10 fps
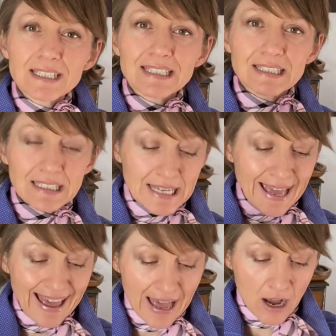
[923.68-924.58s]
to see
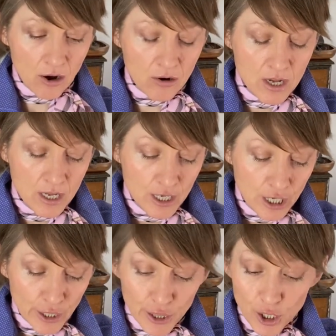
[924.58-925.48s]
how
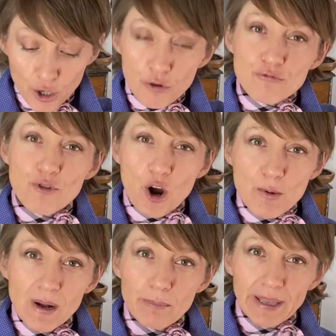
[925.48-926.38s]
the
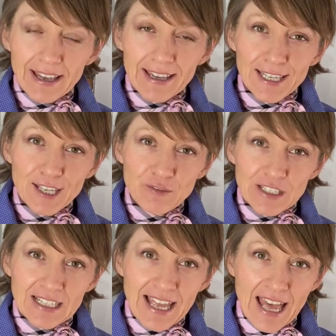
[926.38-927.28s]
chroma behaved
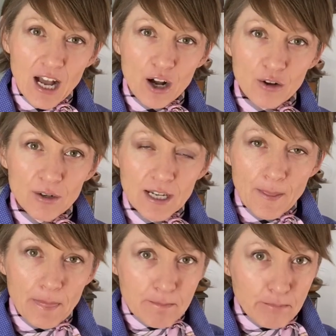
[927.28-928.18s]
and how
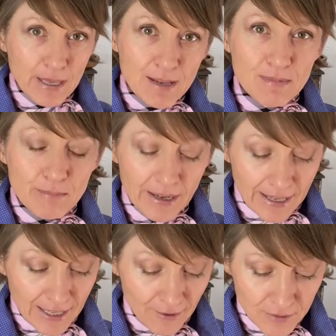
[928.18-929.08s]
the pigment
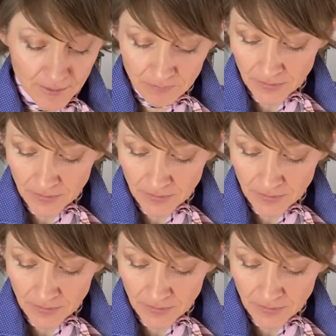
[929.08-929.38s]
behaved.